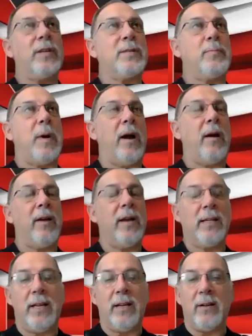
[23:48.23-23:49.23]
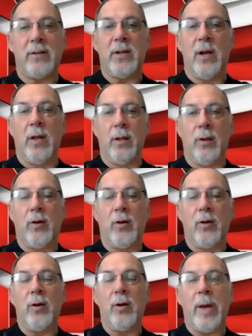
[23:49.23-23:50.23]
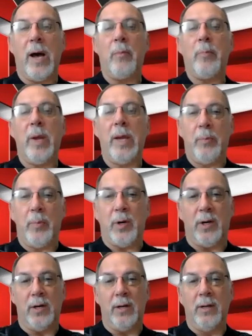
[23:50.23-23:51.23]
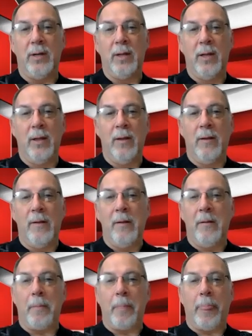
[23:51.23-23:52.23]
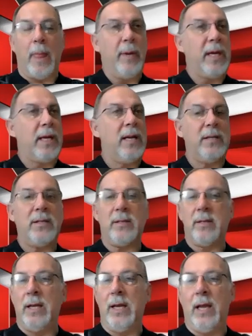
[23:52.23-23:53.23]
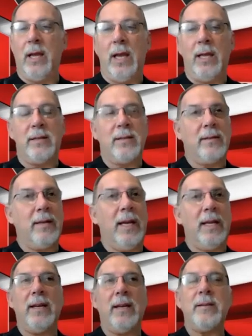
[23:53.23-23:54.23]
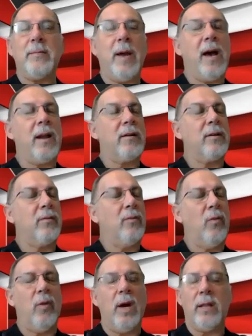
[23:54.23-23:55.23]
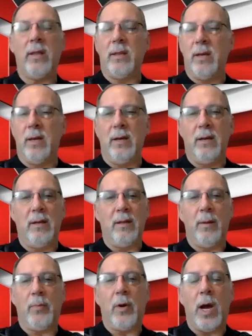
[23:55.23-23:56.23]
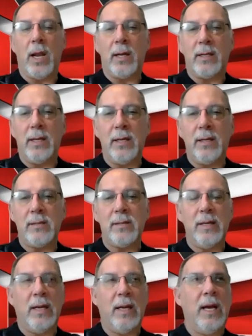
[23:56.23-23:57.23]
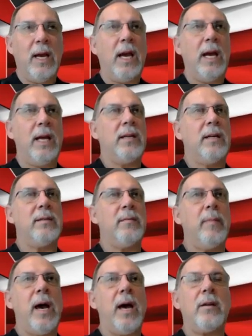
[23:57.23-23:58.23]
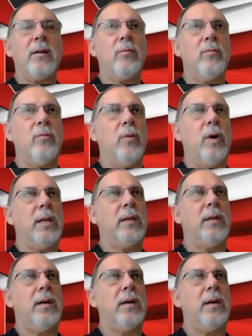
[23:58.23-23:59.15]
for aspiring leaders: learn about people, because it doesn't matter what the product is. It doesn't matter what